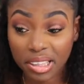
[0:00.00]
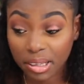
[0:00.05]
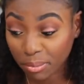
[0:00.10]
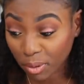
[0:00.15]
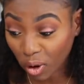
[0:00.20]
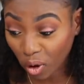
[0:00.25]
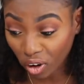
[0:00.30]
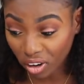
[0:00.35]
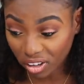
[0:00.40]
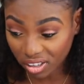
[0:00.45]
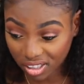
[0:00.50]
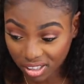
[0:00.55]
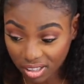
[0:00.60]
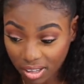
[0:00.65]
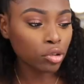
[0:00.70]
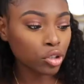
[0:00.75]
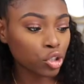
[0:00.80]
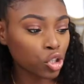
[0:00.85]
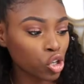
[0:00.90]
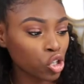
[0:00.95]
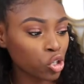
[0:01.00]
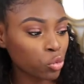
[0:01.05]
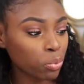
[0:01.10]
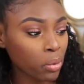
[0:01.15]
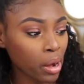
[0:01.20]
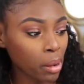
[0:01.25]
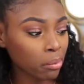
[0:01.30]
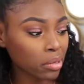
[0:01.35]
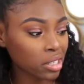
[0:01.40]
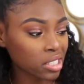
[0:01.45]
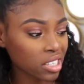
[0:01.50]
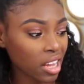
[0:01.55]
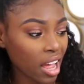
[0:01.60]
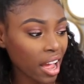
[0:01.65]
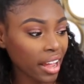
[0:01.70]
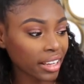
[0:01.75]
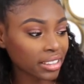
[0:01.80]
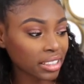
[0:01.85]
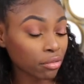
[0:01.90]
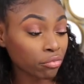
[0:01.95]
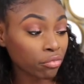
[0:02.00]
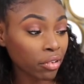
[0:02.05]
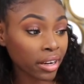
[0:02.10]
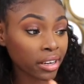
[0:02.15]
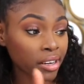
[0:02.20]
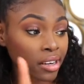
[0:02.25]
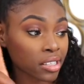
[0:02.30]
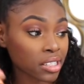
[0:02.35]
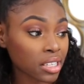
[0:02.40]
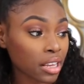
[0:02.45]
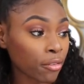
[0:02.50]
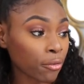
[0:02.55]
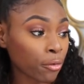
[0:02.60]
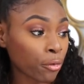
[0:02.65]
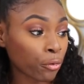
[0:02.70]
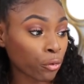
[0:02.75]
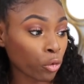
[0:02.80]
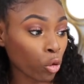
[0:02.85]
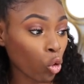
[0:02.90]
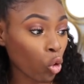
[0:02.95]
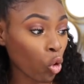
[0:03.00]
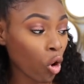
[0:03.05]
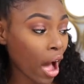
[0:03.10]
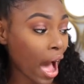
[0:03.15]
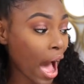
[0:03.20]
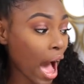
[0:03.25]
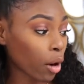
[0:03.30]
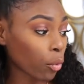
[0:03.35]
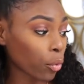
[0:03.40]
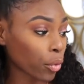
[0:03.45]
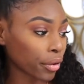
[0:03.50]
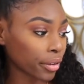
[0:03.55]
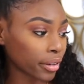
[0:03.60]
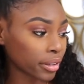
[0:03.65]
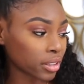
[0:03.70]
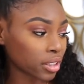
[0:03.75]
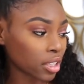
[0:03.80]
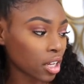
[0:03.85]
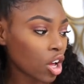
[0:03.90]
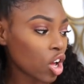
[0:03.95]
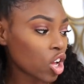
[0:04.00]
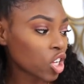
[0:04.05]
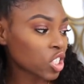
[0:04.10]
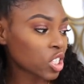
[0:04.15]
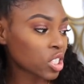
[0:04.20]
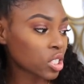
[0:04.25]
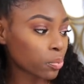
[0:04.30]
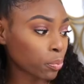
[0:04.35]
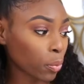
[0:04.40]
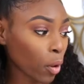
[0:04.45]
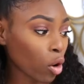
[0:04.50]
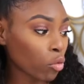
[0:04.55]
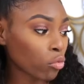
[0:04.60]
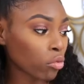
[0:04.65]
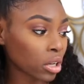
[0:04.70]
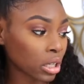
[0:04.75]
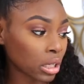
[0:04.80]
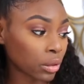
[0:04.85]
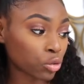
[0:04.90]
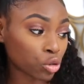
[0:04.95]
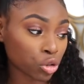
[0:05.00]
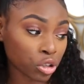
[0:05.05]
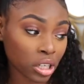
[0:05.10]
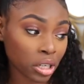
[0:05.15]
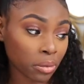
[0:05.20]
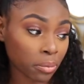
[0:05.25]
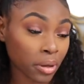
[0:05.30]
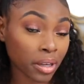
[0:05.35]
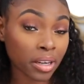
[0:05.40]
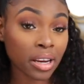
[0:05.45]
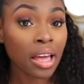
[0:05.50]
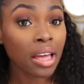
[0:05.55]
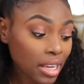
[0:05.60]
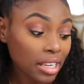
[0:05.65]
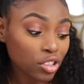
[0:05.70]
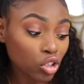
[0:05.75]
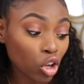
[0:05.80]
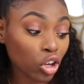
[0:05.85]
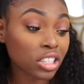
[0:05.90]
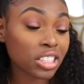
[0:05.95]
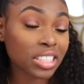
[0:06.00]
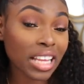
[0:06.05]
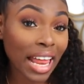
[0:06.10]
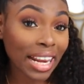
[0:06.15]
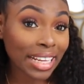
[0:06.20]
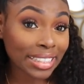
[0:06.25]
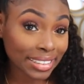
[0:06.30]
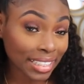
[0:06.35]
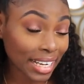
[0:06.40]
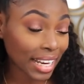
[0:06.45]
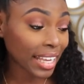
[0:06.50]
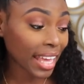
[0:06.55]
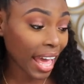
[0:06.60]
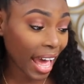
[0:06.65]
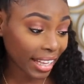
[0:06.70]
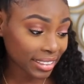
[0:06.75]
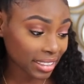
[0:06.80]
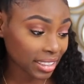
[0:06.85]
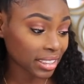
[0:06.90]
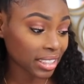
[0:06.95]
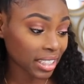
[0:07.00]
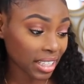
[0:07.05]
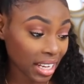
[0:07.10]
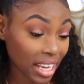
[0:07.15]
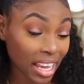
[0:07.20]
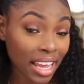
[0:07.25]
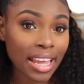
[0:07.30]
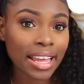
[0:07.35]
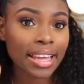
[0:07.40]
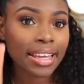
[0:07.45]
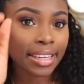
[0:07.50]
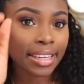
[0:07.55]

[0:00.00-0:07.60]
in the box. Reduce blemish size and redness in 4 hours. Spot relief treatment. It's got salicylic acid in it.